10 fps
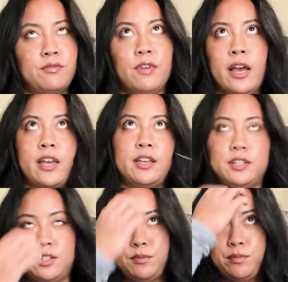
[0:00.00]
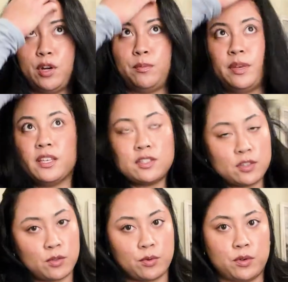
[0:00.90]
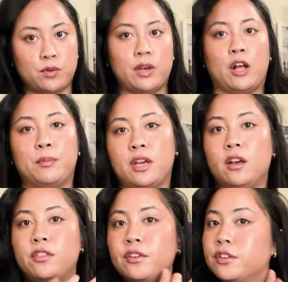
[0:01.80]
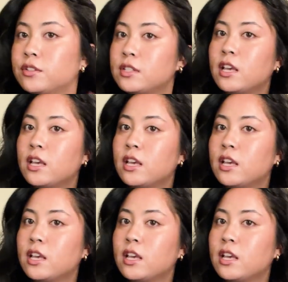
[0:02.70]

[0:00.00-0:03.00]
find purpose through helping others,